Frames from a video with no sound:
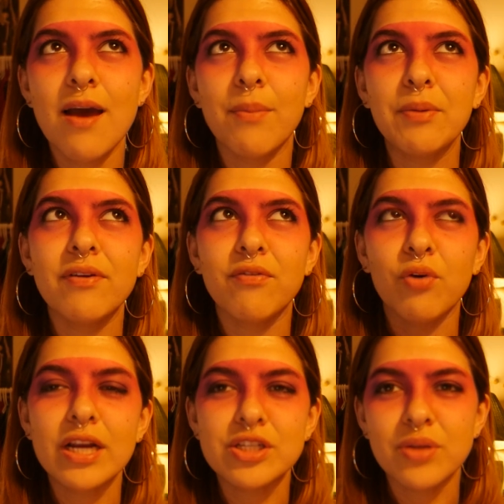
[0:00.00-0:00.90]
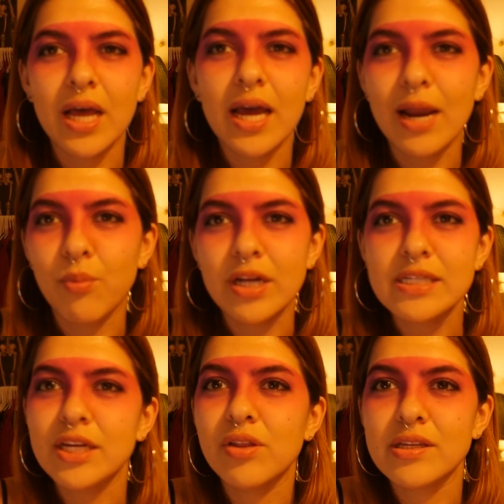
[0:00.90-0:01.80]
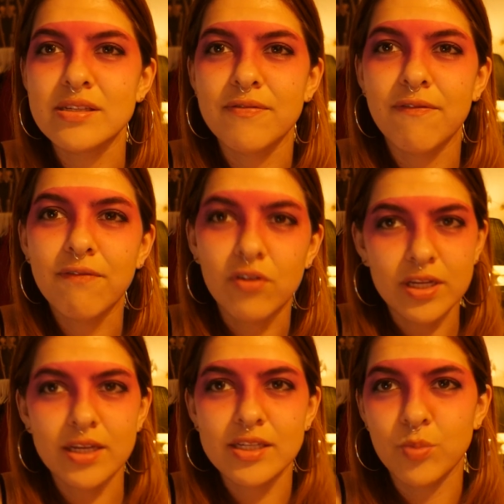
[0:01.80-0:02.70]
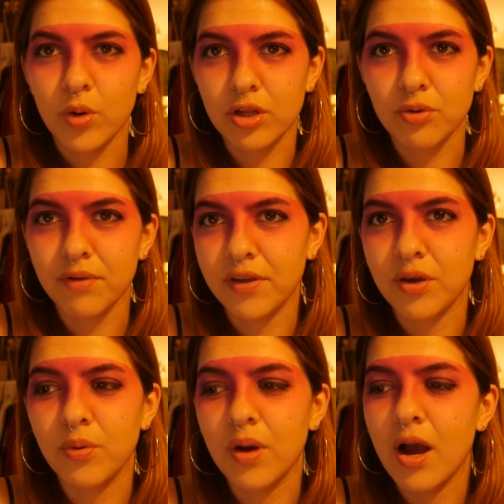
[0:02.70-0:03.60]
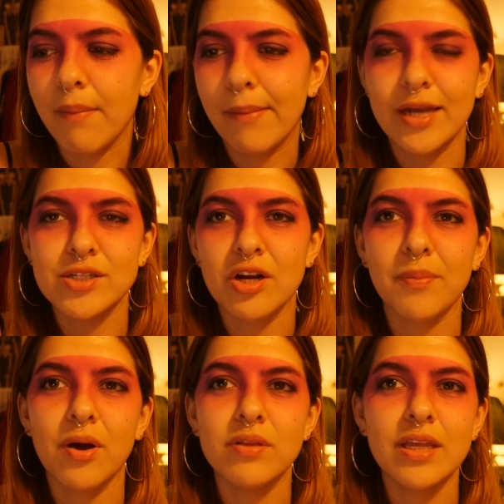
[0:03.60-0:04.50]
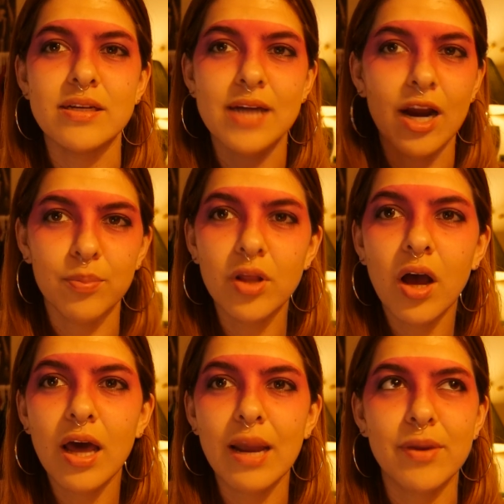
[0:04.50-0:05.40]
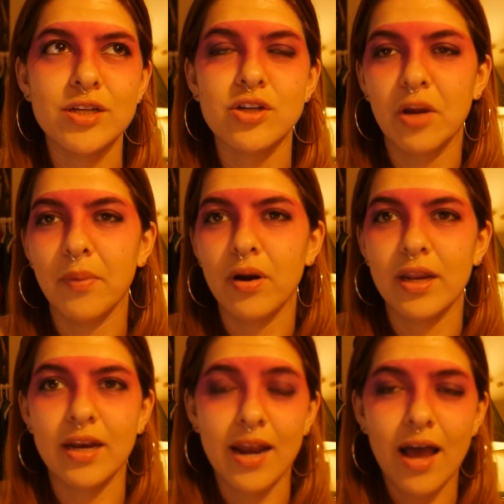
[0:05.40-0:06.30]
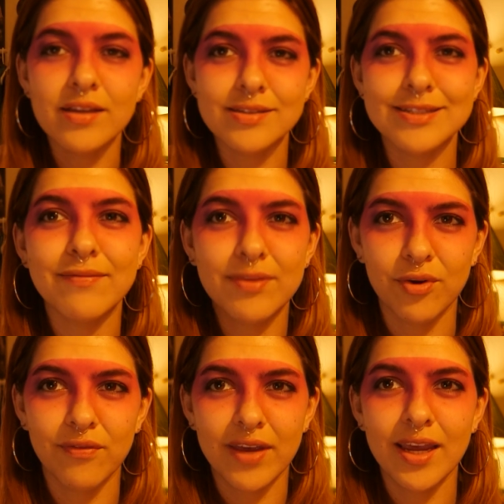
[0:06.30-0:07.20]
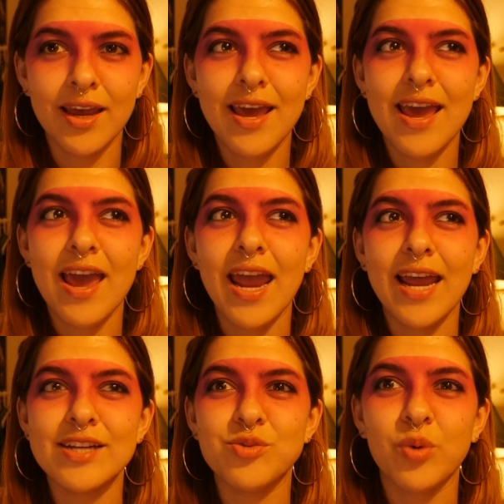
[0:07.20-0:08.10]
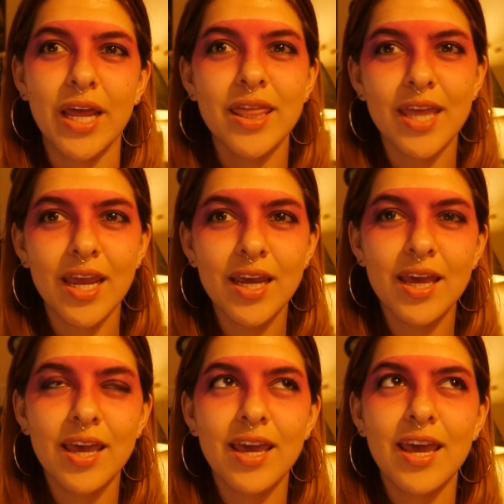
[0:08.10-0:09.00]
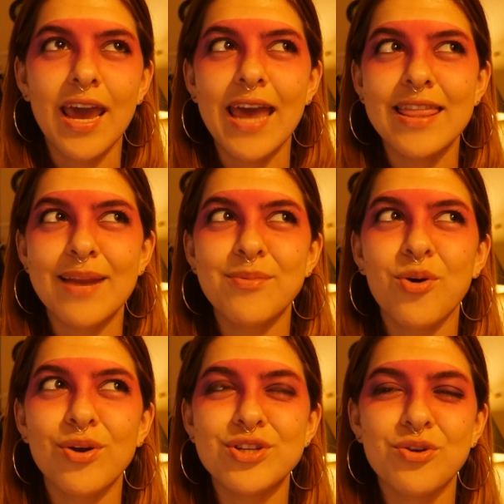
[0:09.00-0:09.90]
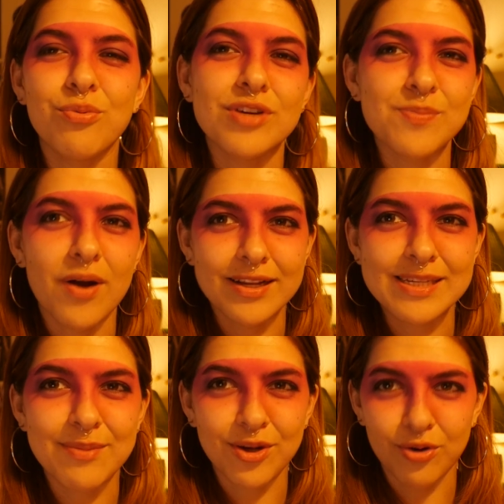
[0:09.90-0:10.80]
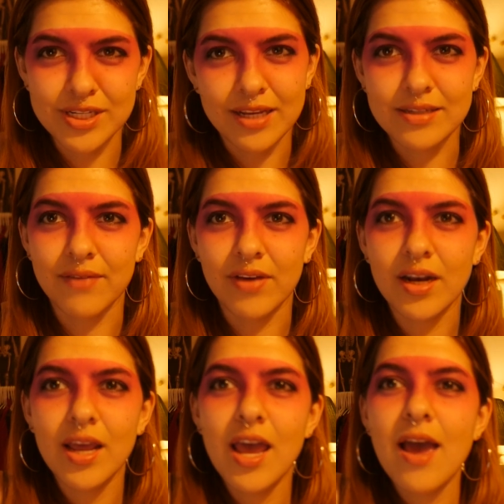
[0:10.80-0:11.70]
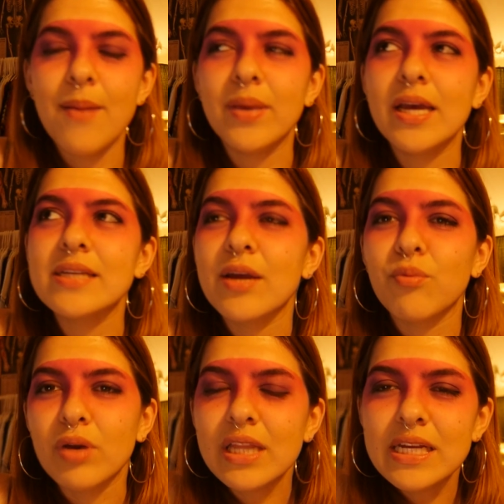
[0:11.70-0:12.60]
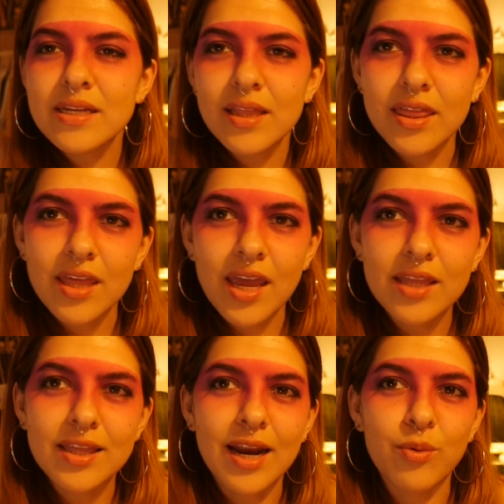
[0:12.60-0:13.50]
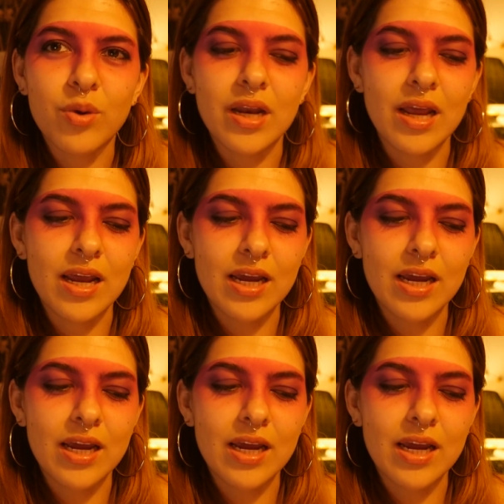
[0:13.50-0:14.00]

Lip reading: but before I do that, I want to tell you this is a fully spoiler review. I'm gonna talk about the entire plot, I'm gonna talk about an analysis of the movie, and what I think, and then I'm going to respond to some of the critiques of it, because I really didn't think that I would